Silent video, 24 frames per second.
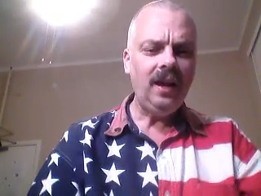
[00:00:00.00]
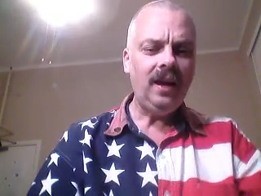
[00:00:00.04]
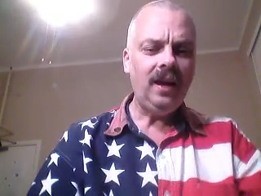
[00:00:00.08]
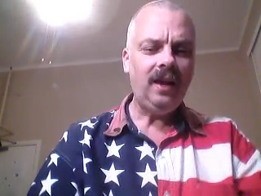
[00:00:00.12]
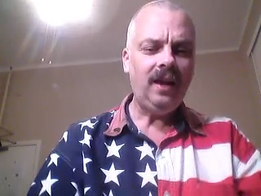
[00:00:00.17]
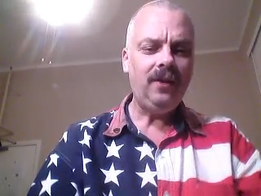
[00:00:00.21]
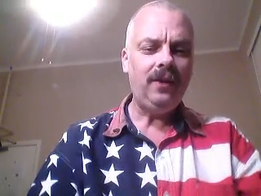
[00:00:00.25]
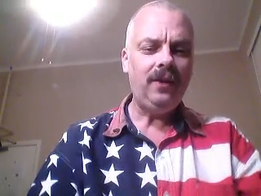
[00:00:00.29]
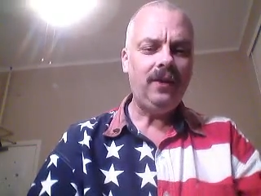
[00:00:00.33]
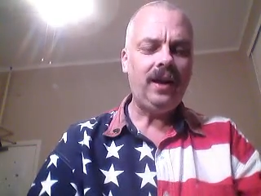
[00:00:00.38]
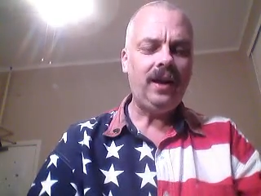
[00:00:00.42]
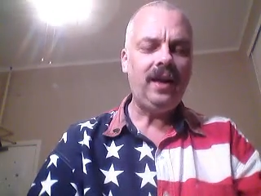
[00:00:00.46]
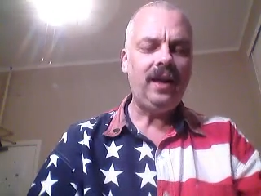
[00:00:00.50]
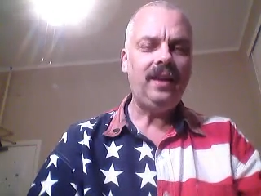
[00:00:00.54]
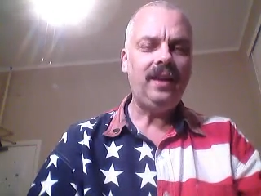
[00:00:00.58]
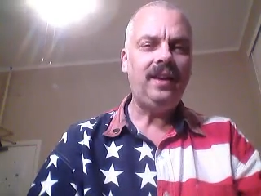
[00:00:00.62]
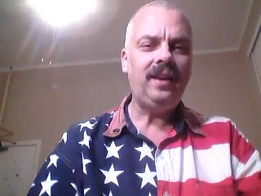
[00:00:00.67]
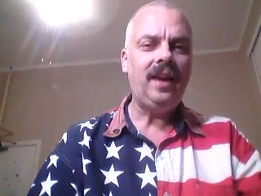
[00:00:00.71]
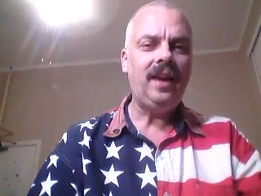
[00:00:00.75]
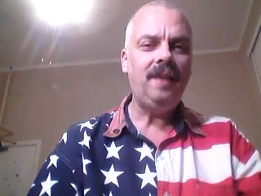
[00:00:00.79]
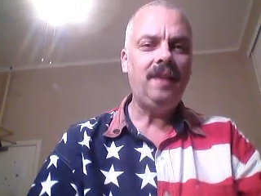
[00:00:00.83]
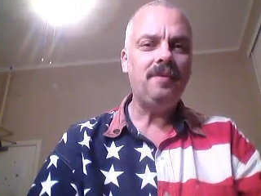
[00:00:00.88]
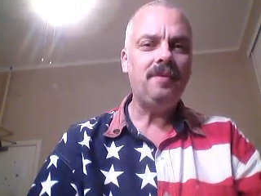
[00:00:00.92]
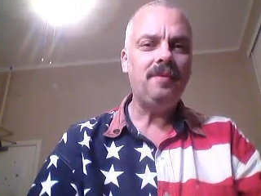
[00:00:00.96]
when I
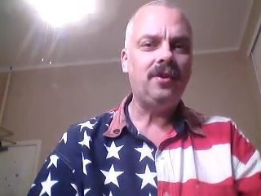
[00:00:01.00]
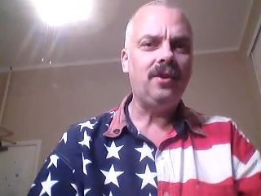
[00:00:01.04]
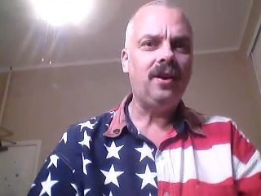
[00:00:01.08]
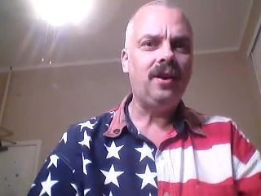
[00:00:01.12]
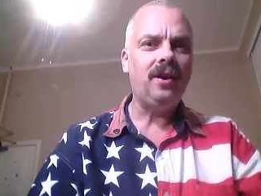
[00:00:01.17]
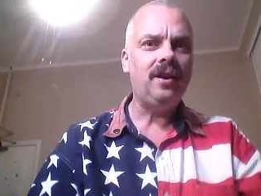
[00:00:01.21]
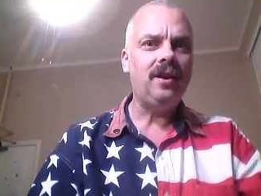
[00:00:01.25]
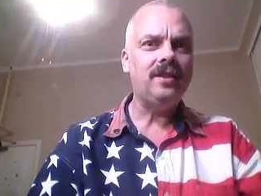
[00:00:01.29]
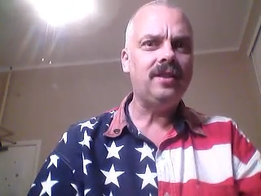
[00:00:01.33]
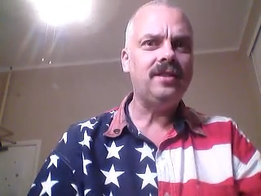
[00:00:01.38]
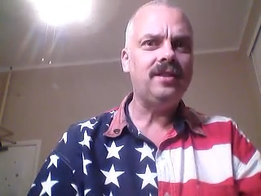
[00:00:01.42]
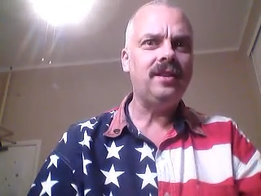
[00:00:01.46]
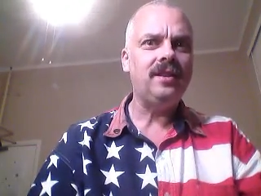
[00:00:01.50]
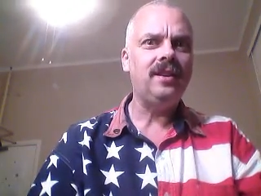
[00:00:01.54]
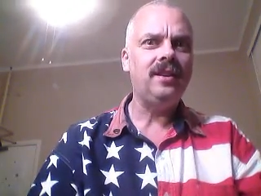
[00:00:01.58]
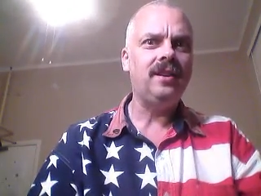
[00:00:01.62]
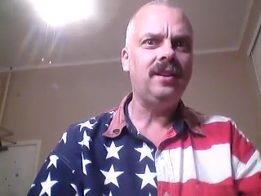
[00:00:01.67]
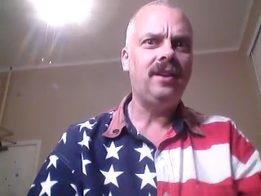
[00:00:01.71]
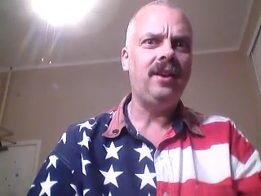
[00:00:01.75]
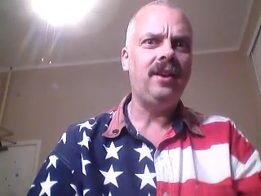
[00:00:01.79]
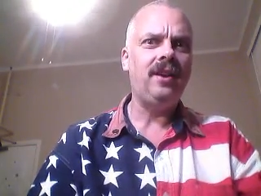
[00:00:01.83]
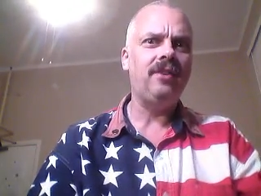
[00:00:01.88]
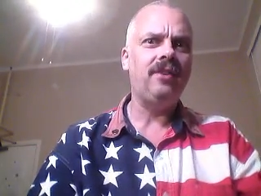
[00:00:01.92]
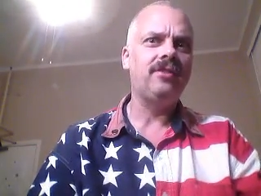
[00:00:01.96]
came across a
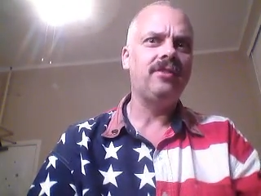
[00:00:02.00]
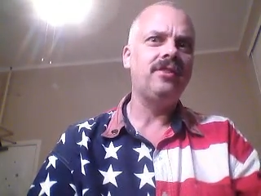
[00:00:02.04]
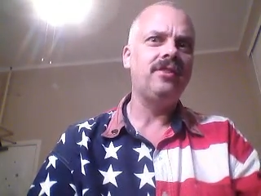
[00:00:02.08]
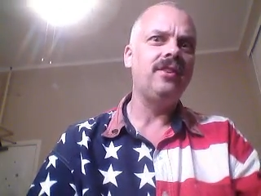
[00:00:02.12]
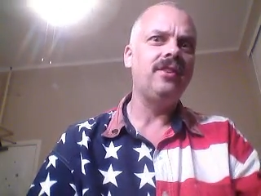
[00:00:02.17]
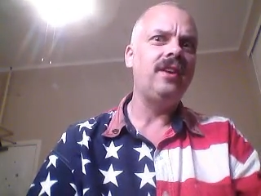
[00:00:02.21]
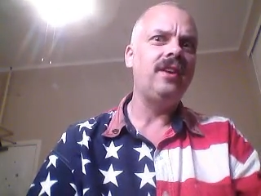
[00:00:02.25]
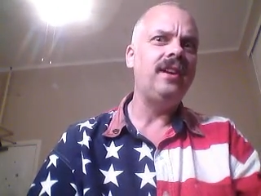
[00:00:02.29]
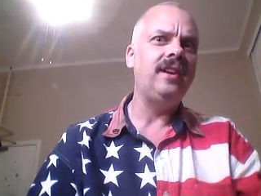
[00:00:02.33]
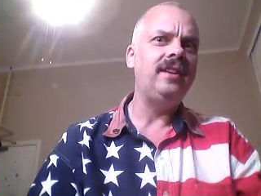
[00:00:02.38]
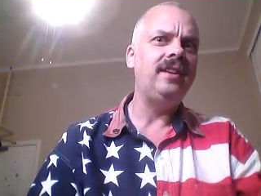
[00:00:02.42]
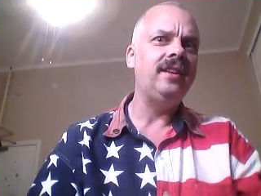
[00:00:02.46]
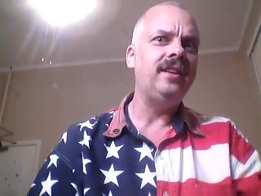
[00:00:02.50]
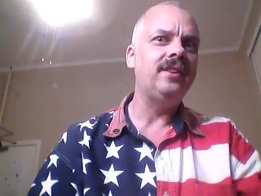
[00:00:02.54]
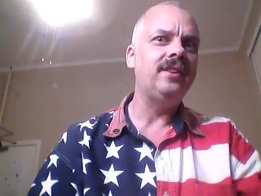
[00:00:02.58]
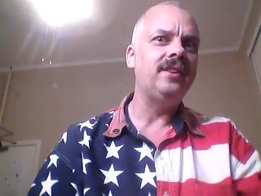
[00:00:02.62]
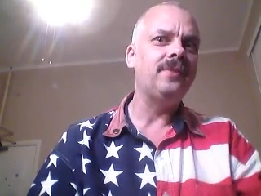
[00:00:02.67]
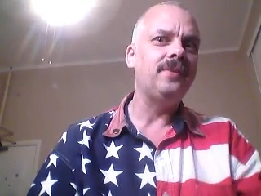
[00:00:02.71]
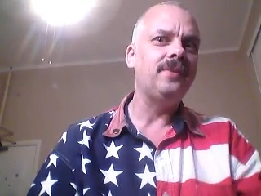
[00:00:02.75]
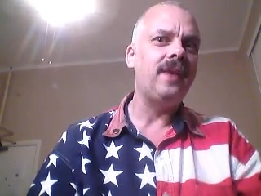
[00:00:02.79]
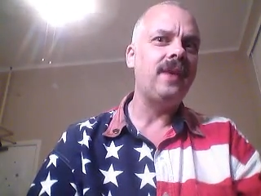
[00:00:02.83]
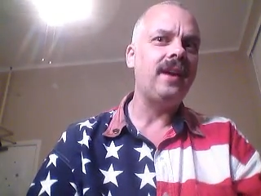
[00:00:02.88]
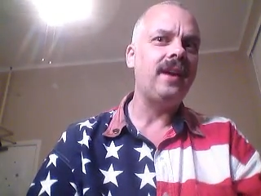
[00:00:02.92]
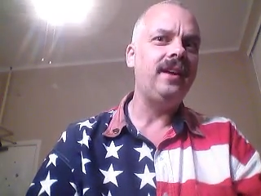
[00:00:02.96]
character I didn't
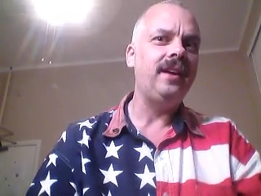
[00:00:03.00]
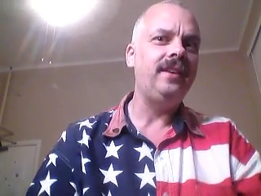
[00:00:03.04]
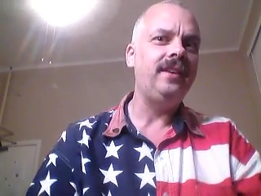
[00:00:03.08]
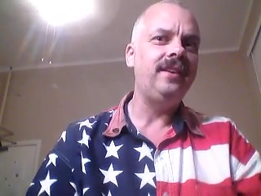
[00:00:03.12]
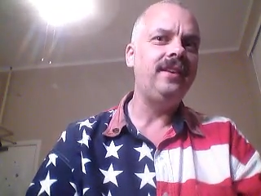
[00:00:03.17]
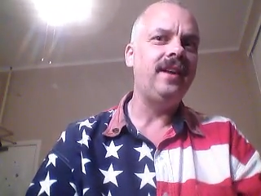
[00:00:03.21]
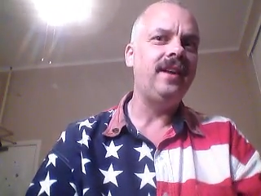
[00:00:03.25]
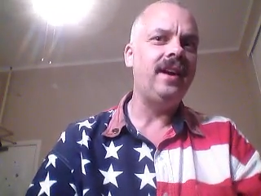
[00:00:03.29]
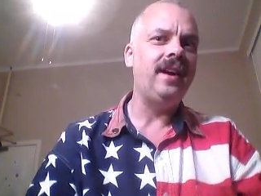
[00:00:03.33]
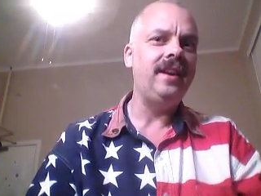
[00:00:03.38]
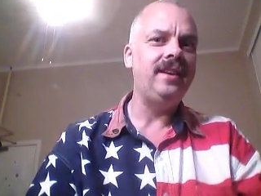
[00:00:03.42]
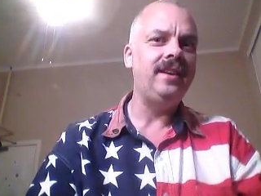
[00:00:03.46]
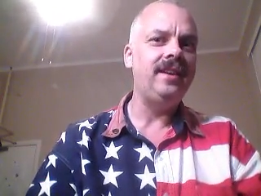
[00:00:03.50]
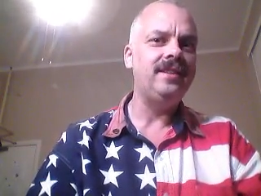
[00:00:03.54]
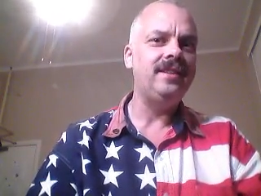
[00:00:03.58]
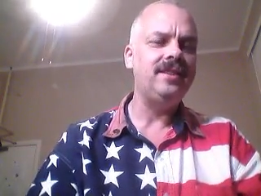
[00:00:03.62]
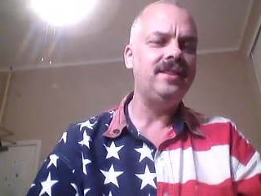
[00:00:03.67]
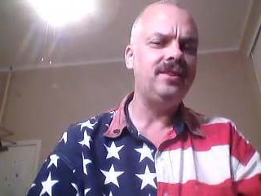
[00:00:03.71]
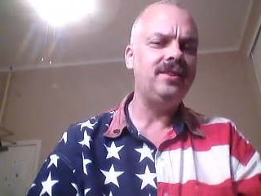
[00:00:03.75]
recognize,